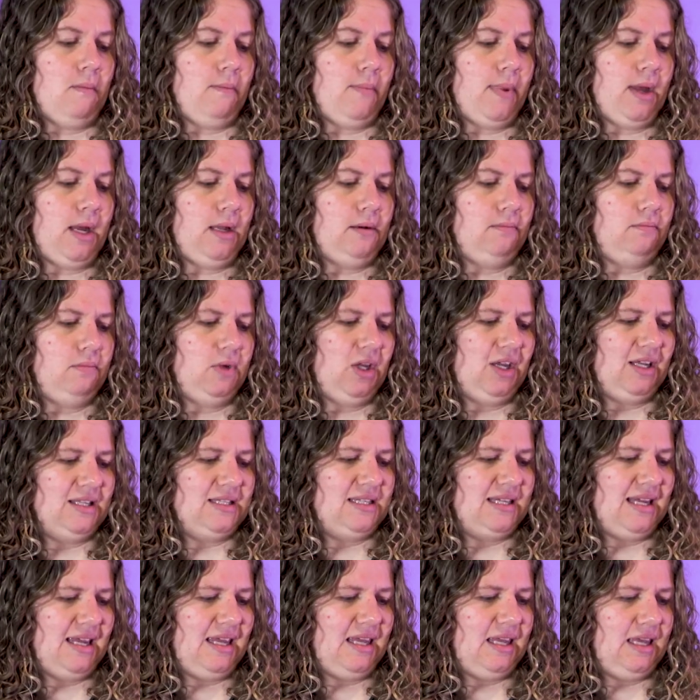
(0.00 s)
But you can
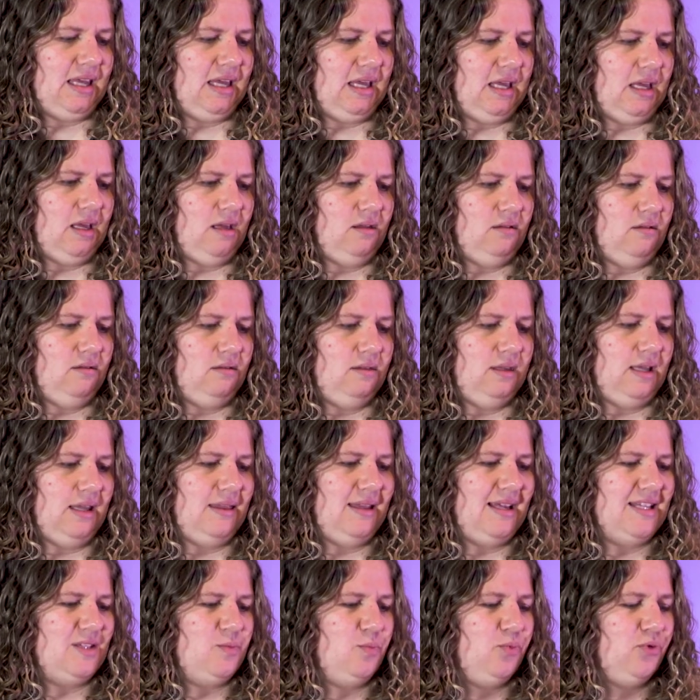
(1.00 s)
see here that
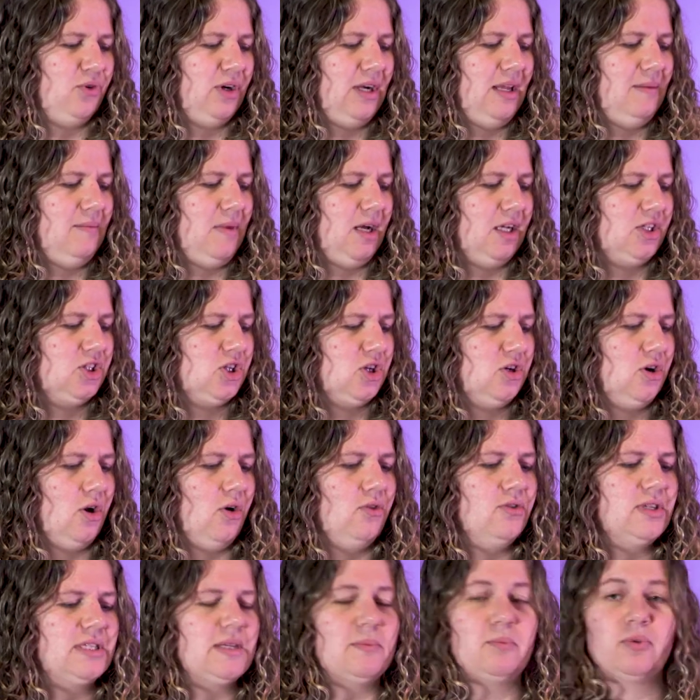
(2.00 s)
there's pretty much
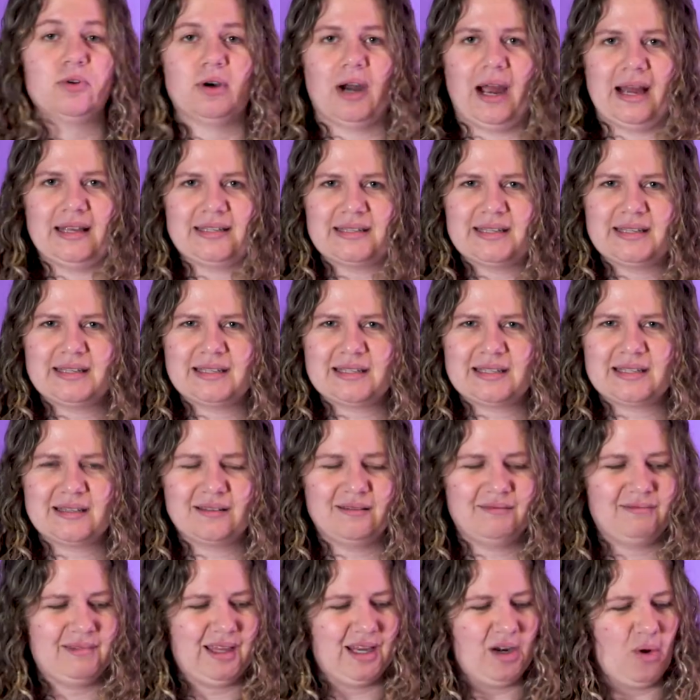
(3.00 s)
no surprises
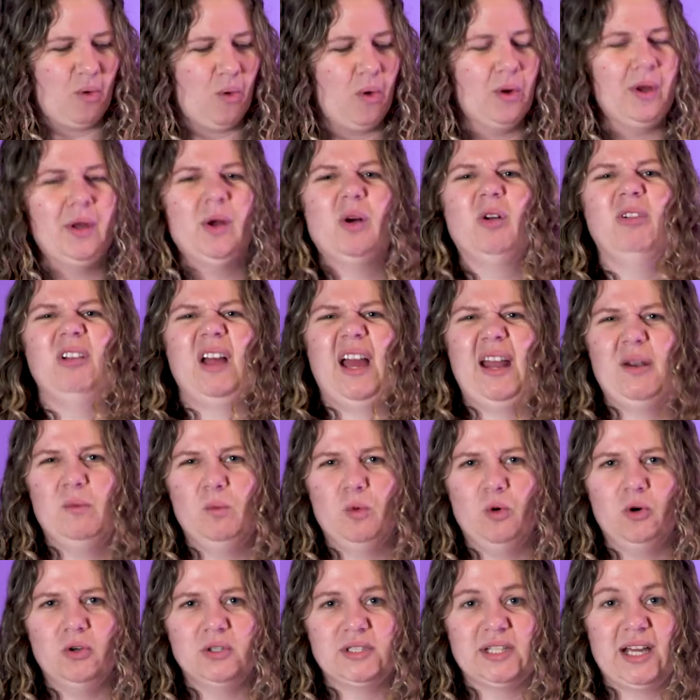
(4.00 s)
that oil and
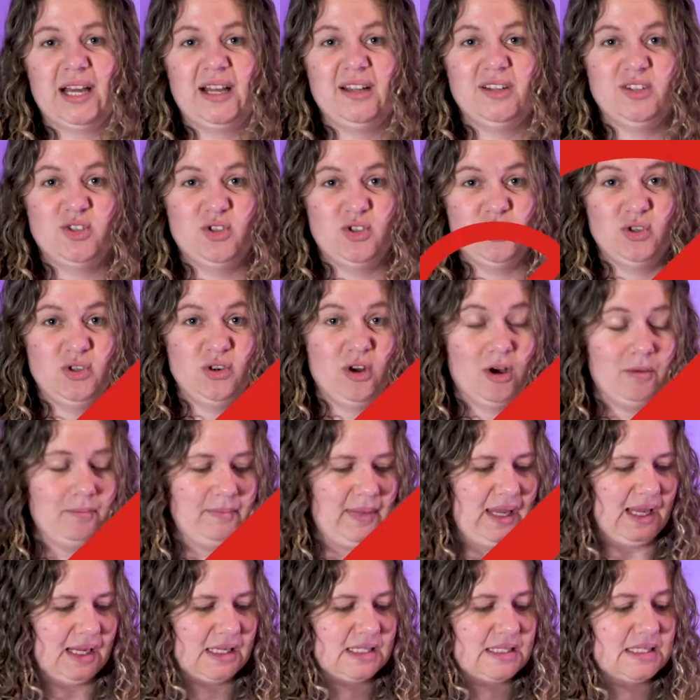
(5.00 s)
water do not
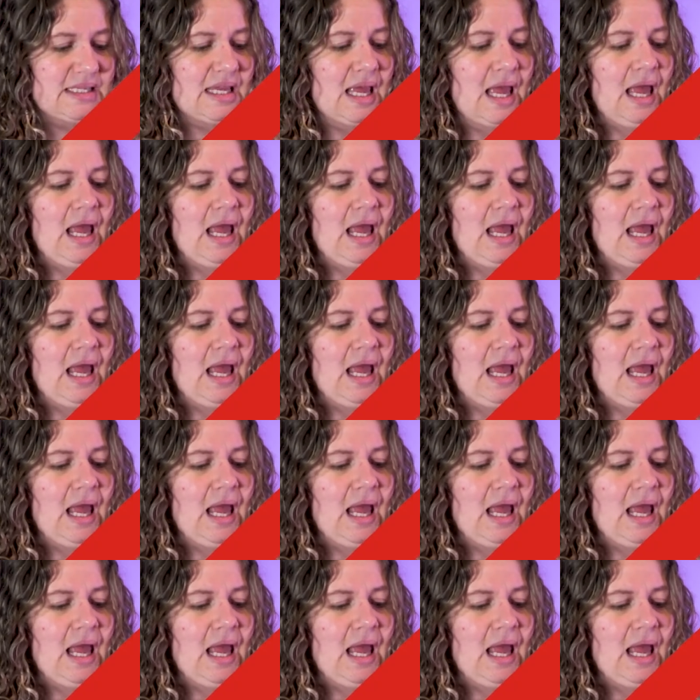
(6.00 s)
mix.